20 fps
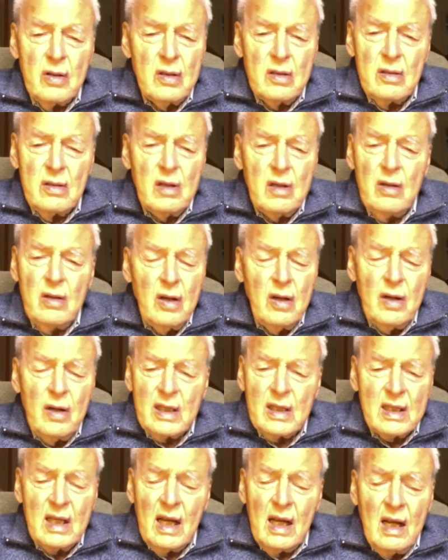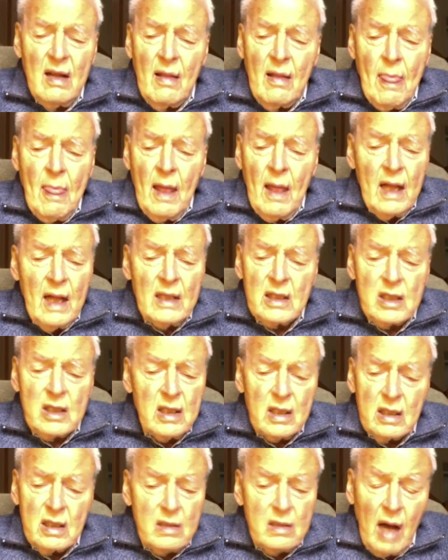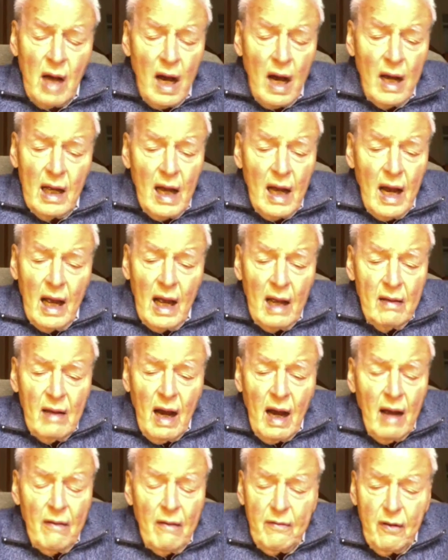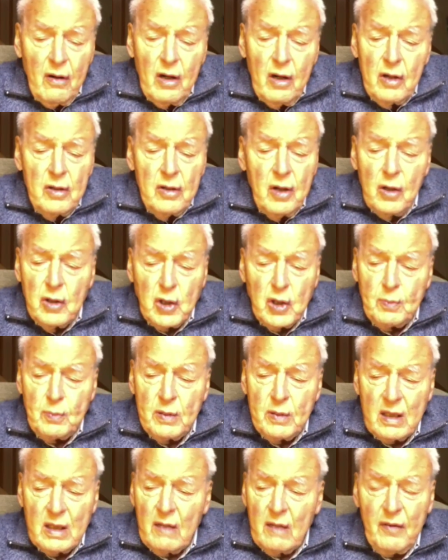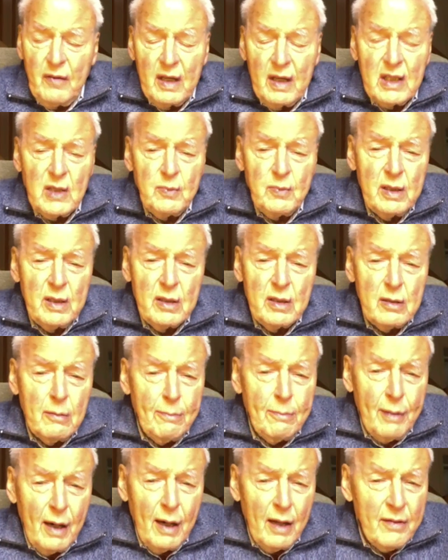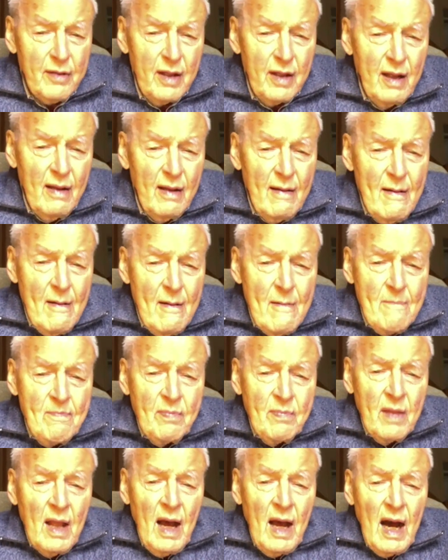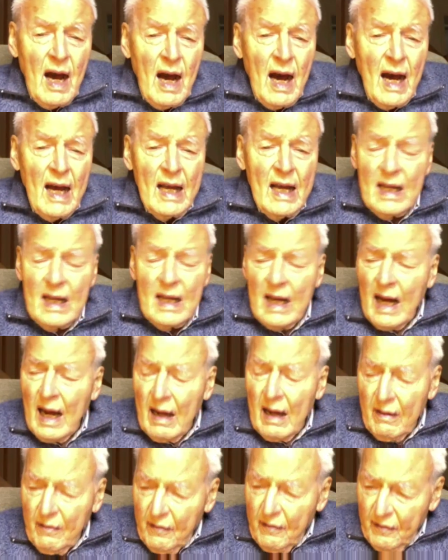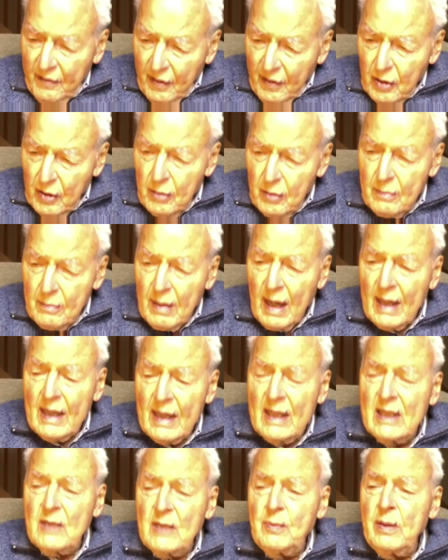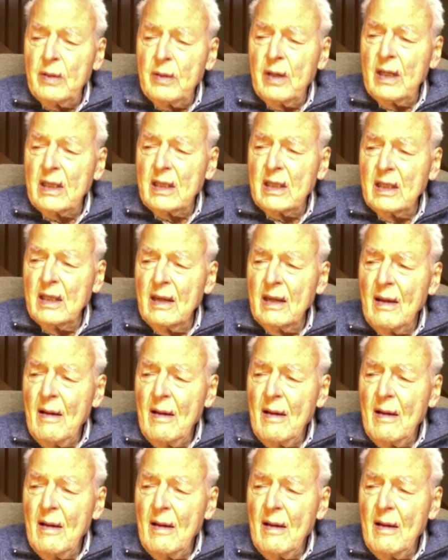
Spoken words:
Okay. It's just I follow no specific spiritual path. I follow my inspiration.